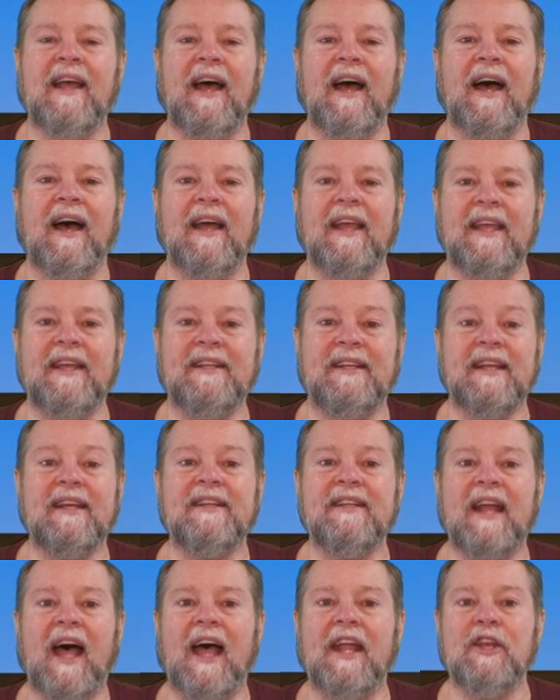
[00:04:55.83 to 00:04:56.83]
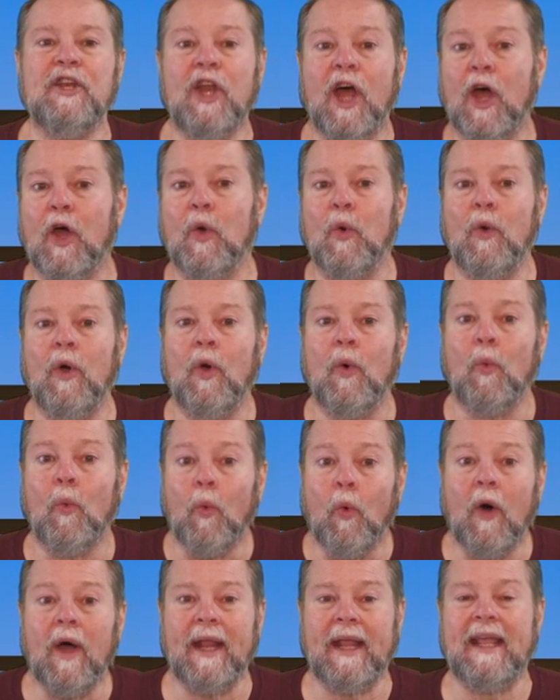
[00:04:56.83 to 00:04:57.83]
uh, he did not know
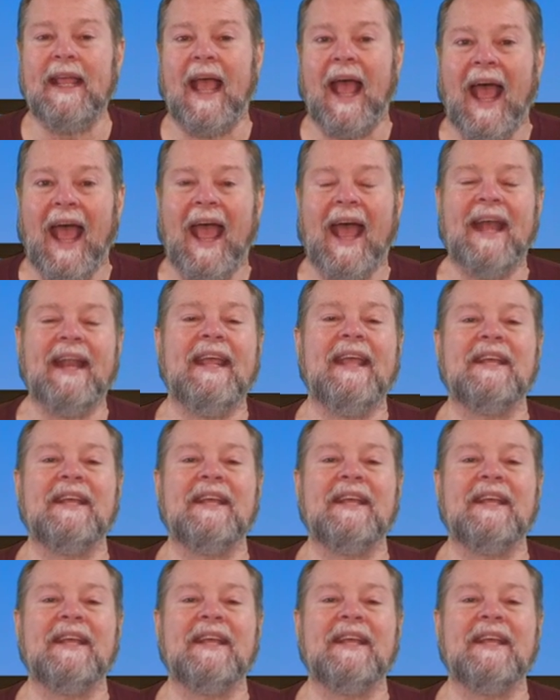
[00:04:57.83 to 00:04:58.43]
what he had